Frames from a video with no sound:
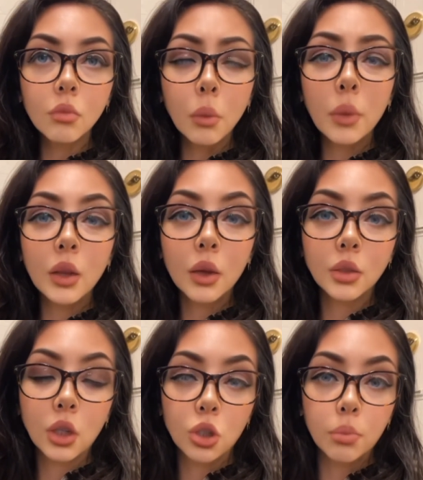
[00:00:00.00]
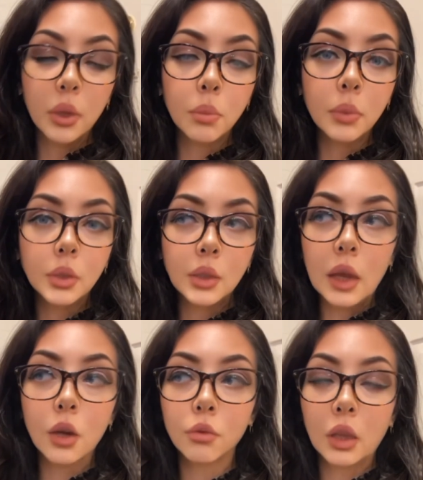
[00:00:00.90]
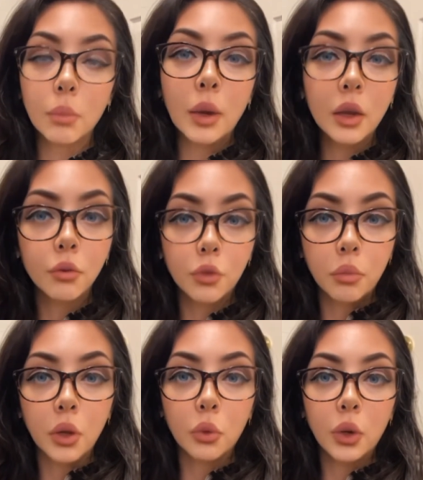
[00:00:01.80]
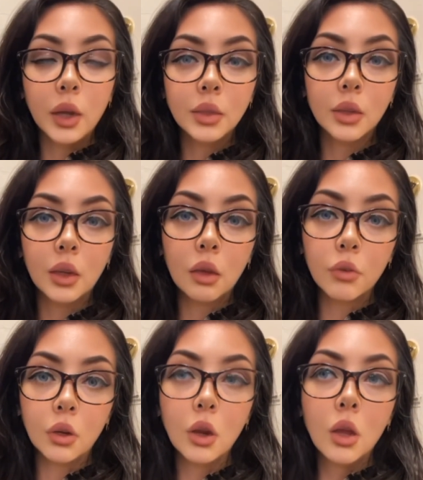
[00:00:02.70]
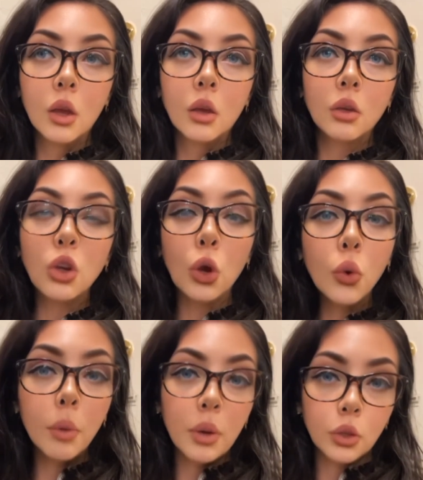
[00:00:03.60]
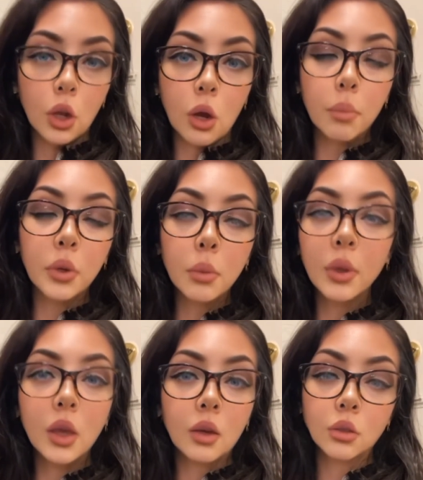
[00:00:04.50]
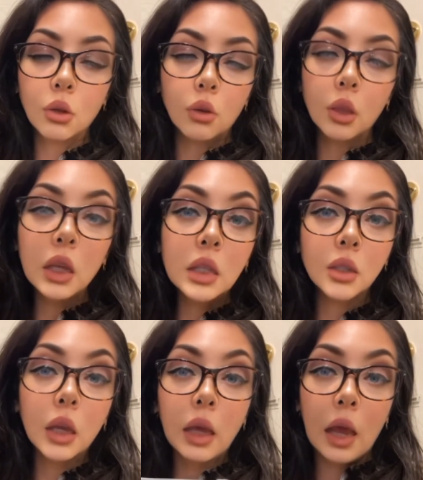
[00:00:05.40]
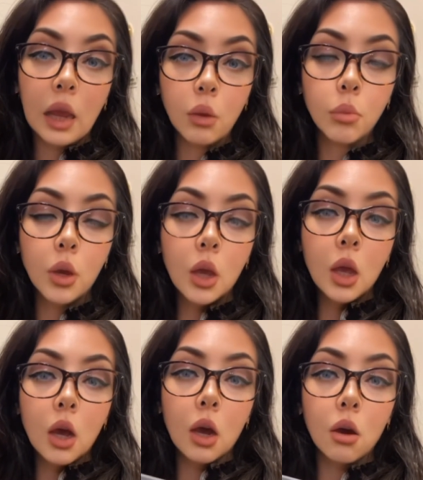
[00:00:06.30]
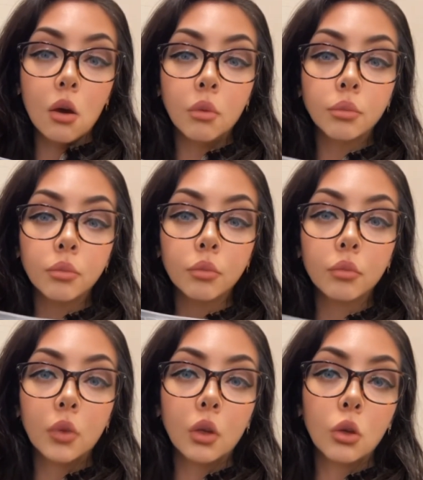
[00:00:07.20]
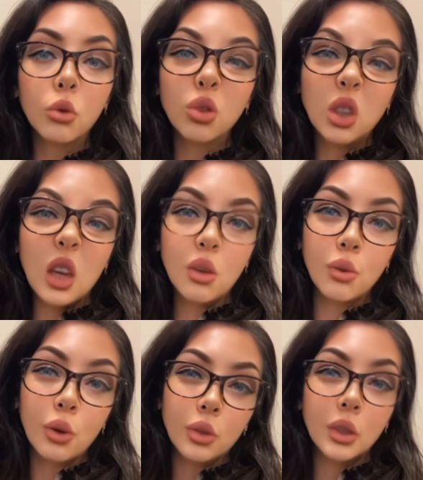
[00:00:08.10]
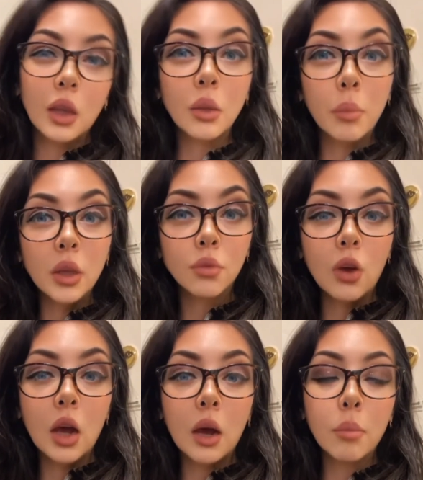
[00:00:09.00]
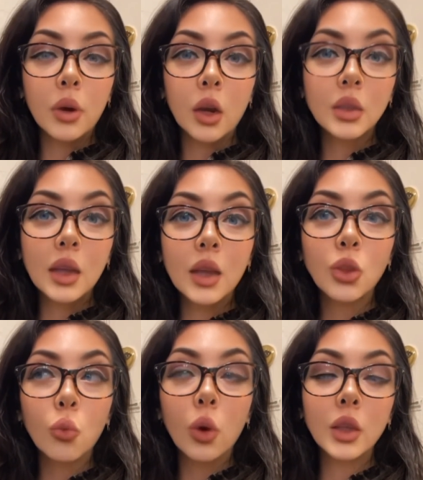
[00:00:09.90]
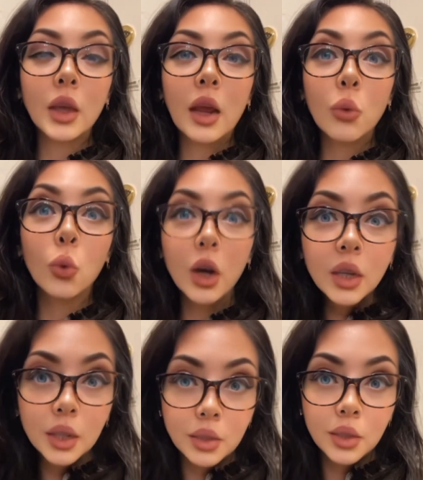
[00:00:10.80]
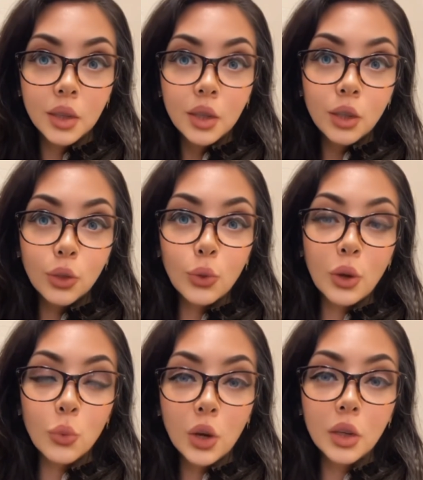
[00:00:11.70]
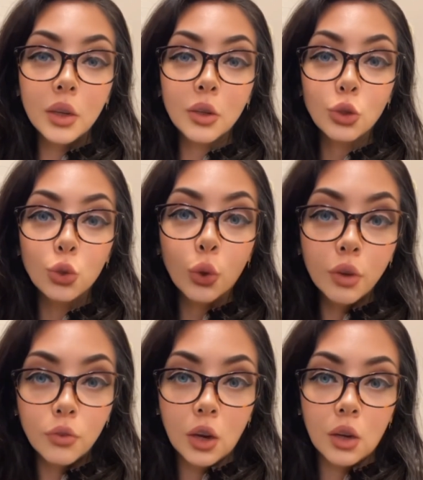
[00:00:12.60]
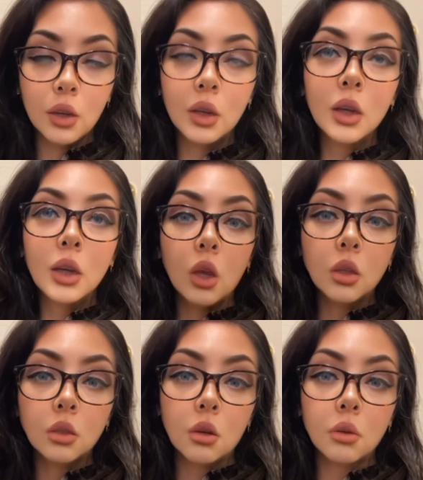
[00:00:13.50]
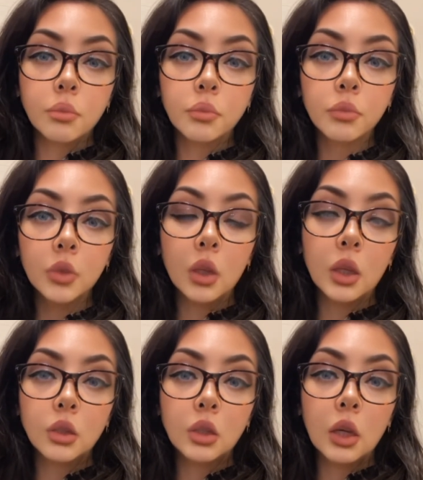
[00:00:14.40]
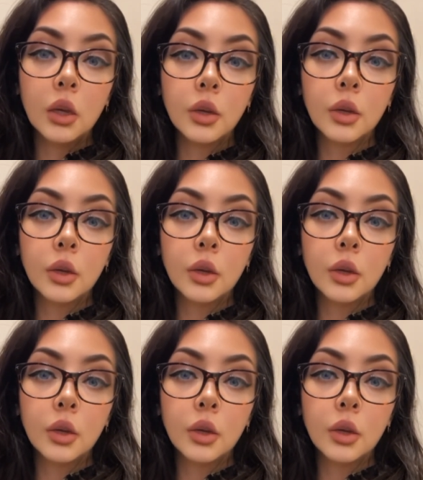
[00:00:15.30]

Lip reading: made that such a big mistake of like buying from there when I didn't even know about the company. But yeah, so at least it came. You'll see, you know, it's not the best faja, but it's not the one that I wanted. You know, I wanted a short faja. But yes, let's see